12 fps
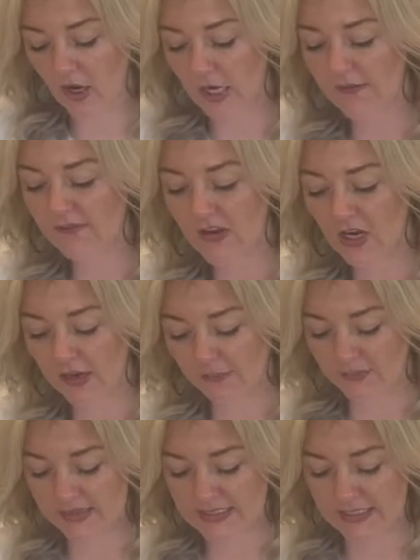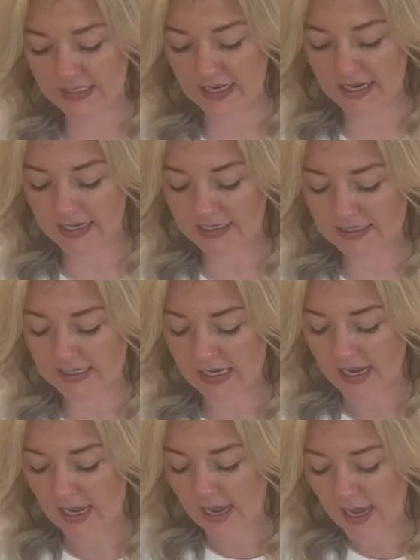On a very busy night,
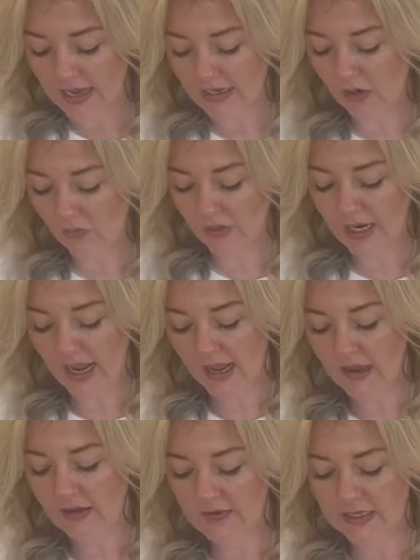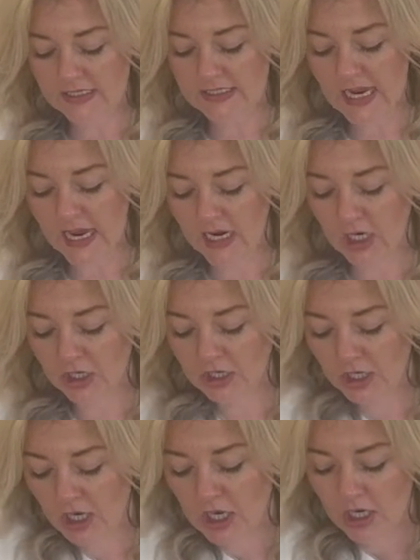I don't want to have an entire